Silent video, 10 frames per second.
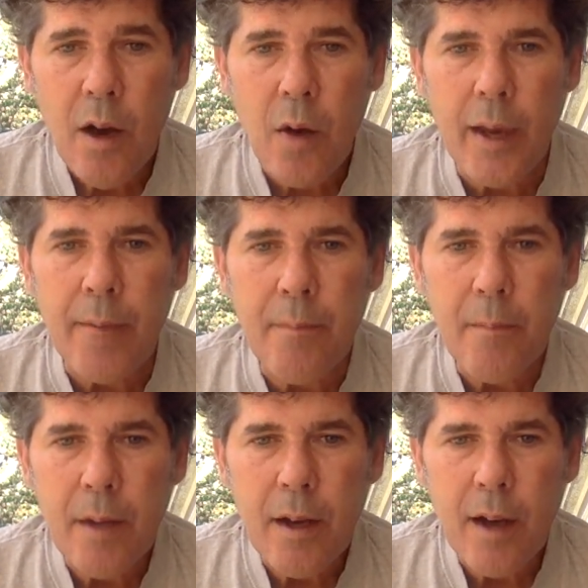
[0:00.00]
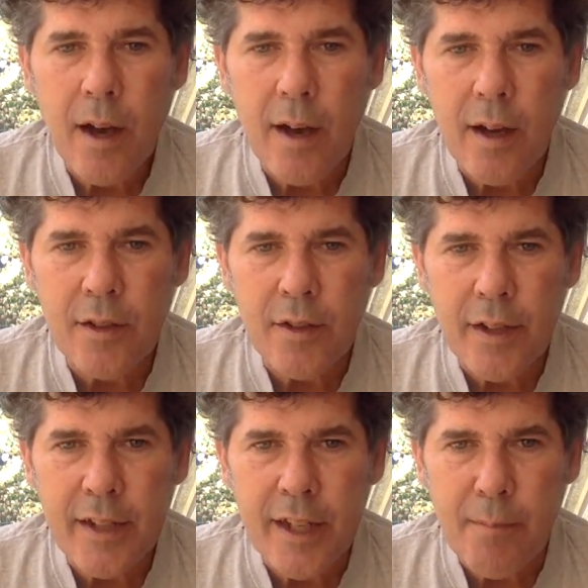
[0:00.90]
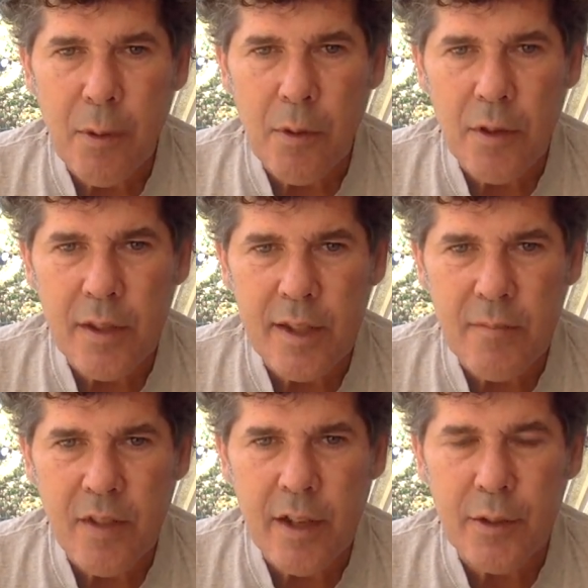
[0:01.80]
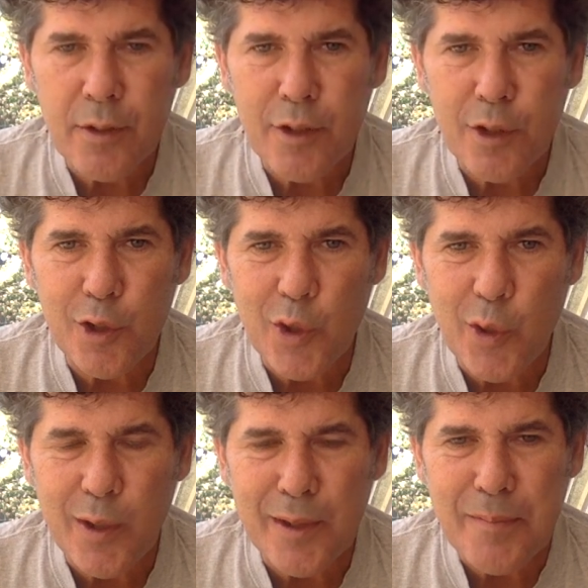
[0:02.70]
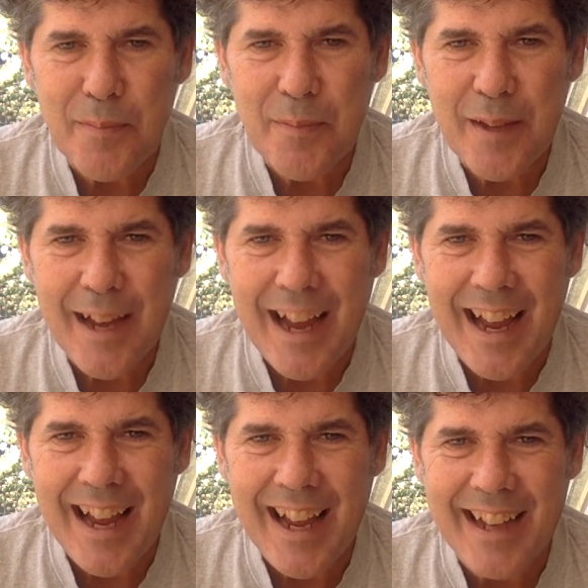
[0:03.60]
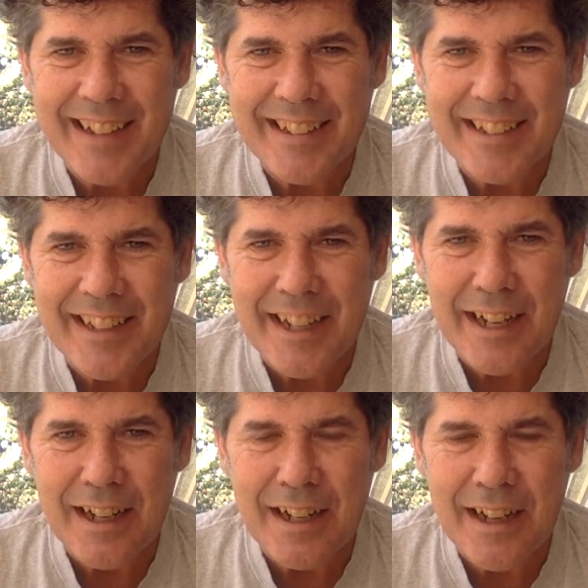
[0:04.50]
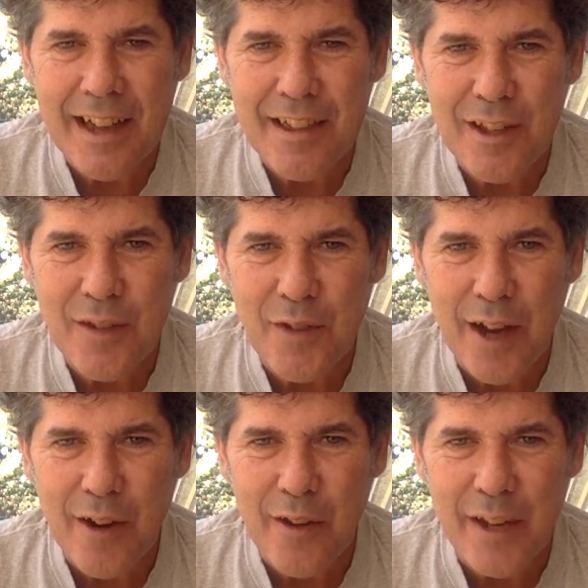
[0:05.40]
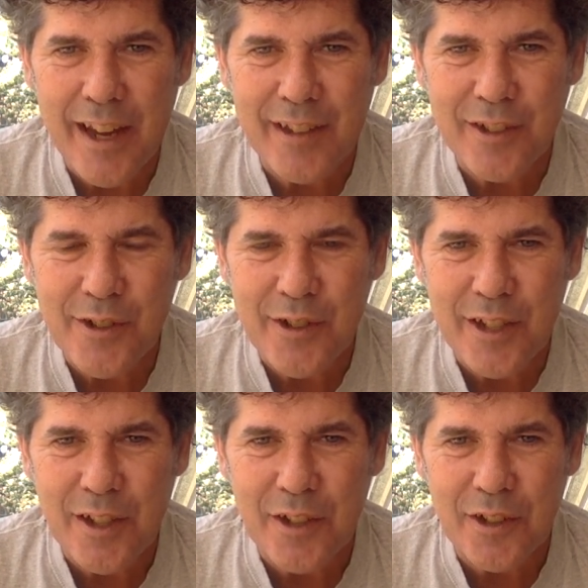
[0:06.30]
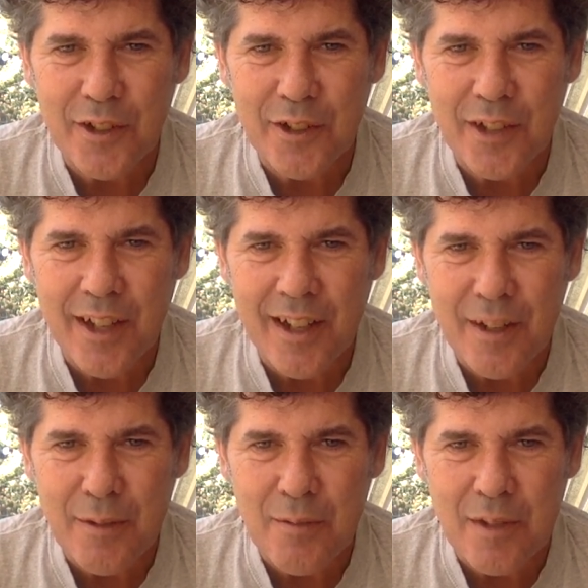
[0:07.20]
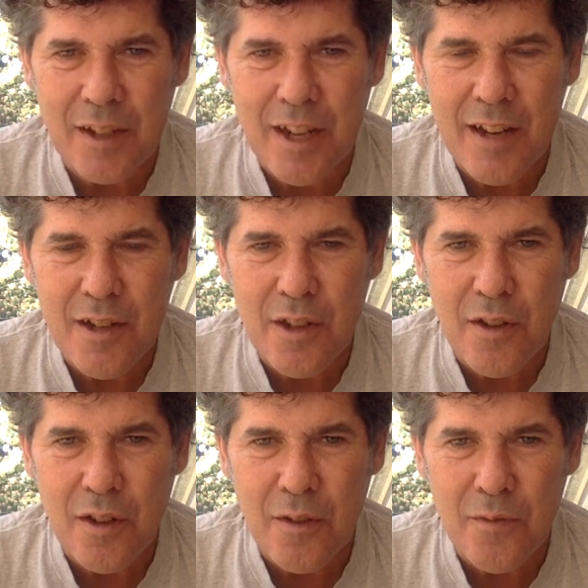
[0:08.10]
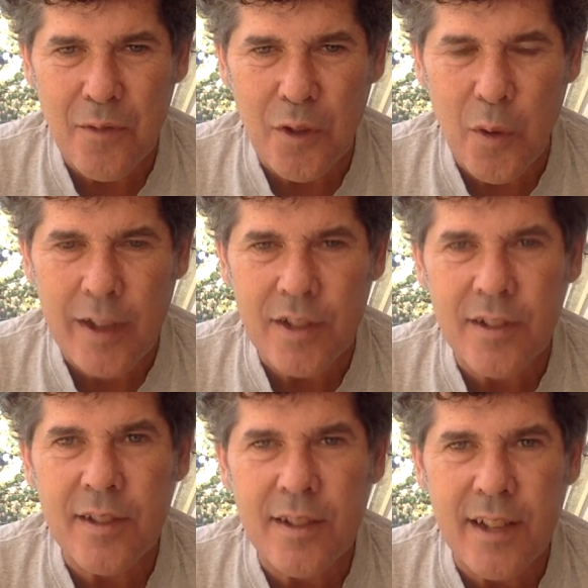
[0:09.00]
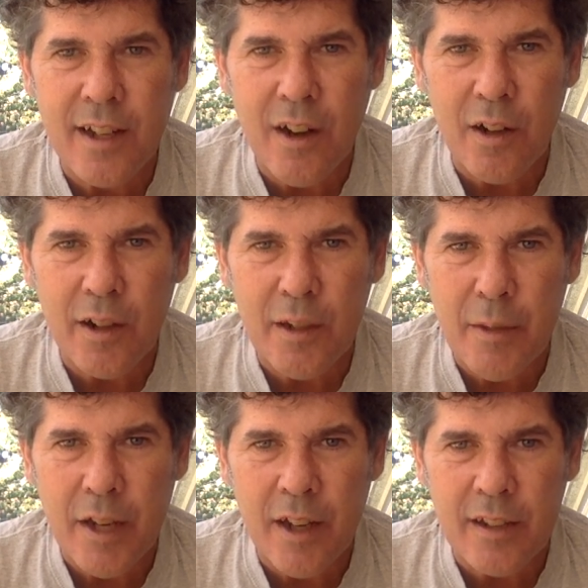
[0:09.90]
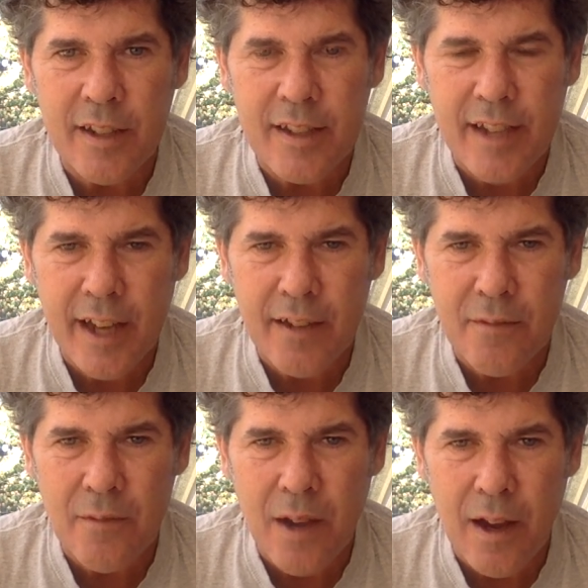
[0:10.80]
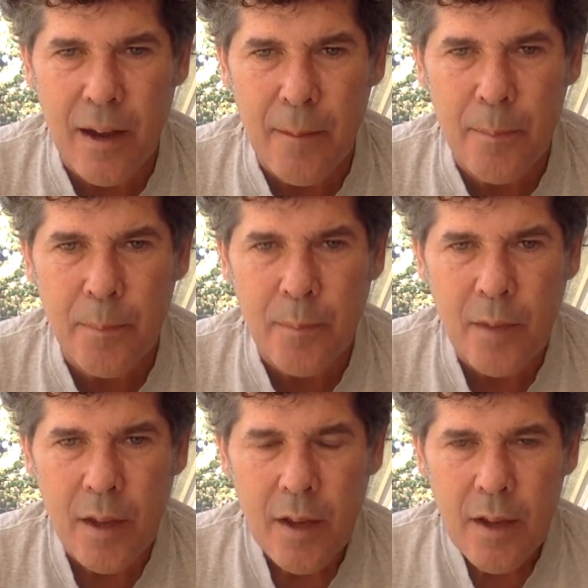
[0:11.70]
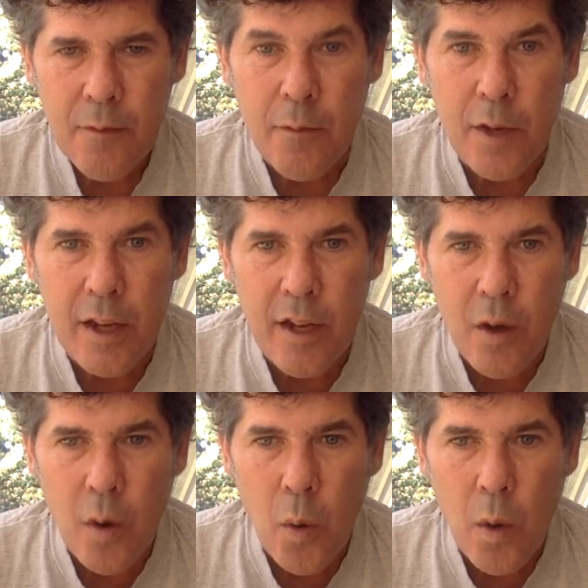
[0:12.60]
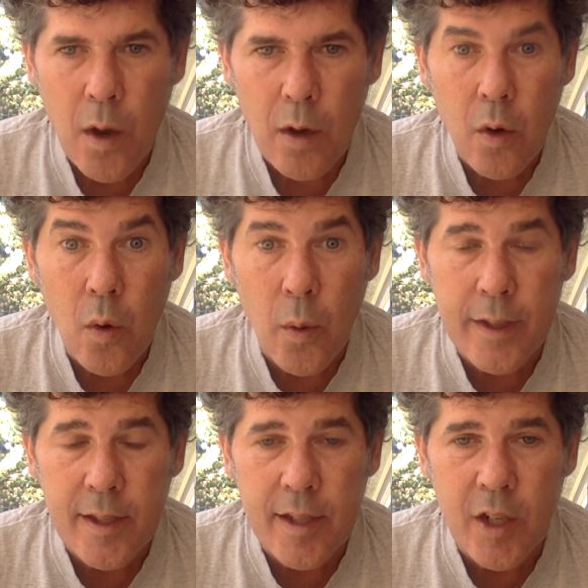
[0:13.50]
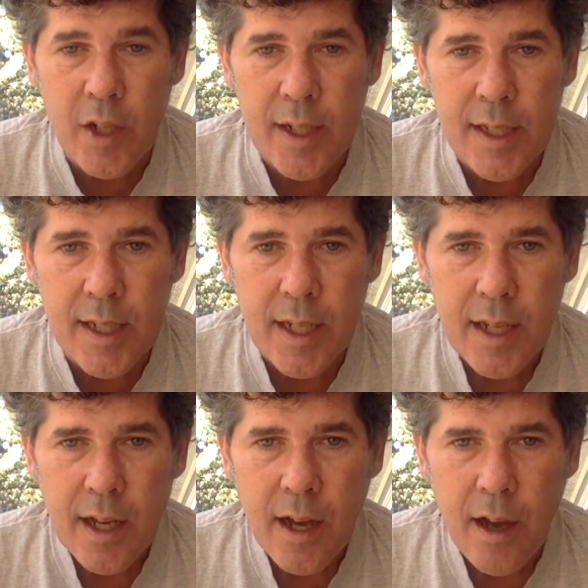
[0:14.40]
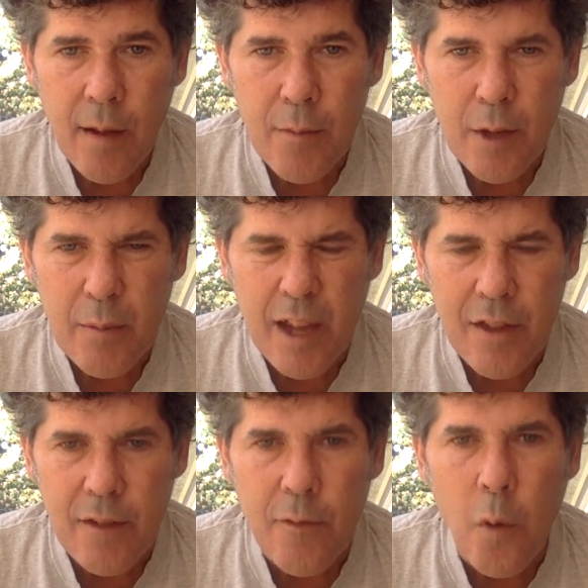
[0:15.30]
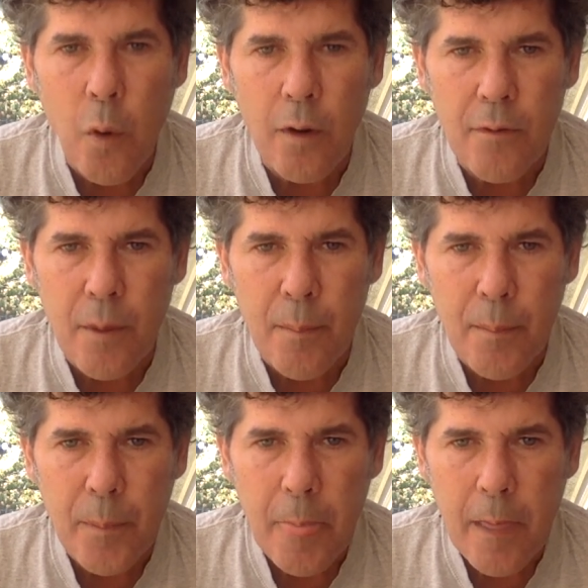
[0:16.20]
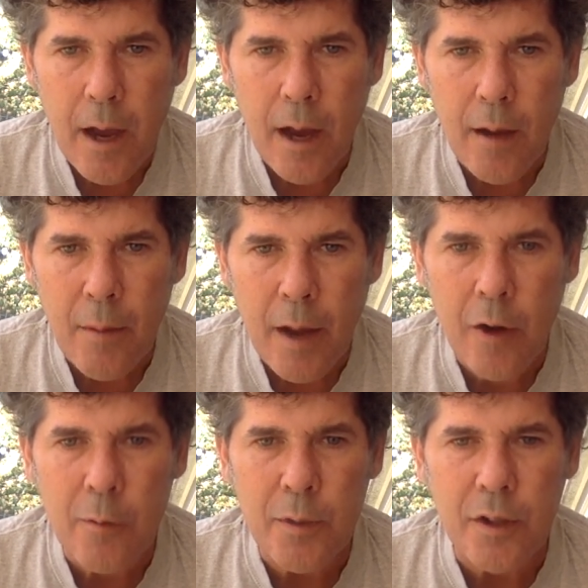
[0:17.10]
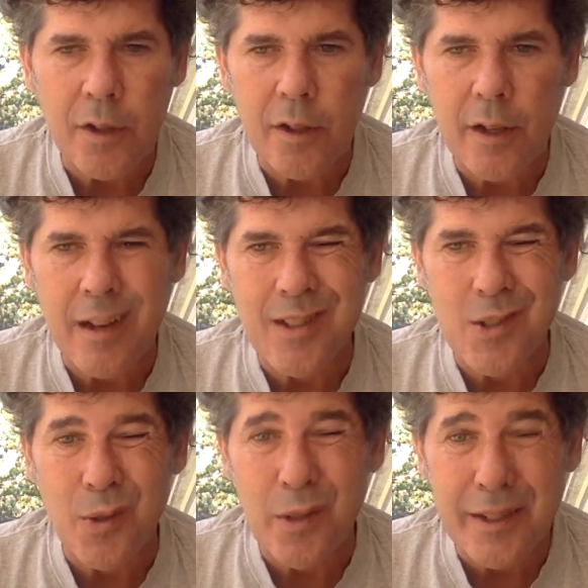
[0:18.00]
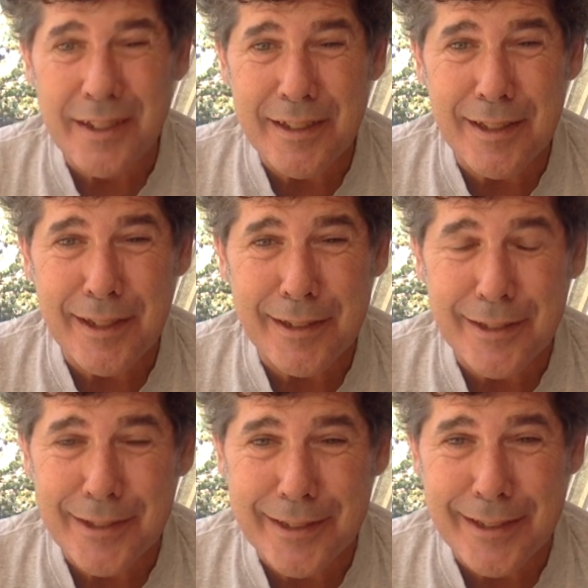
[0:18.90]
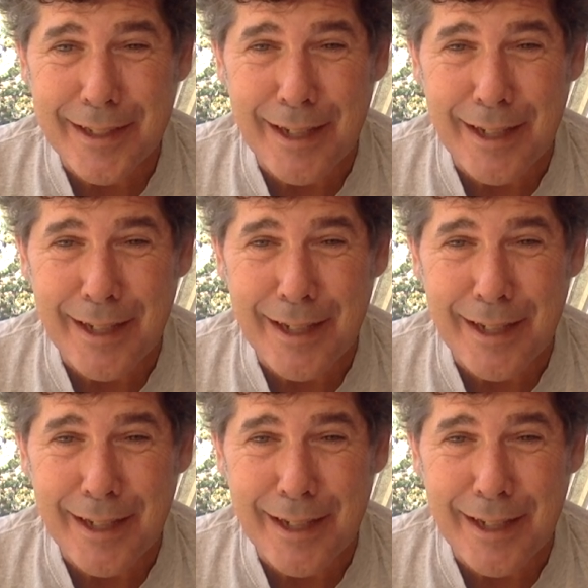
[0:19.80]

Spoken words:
Okay, tried to keep both of these videos a little shorter, and I think you've got all the answers that you'll need for the questions that are going to be on this second video quiz series. There'll be, I think, 4 of them. I hope you're enjoying these lectures.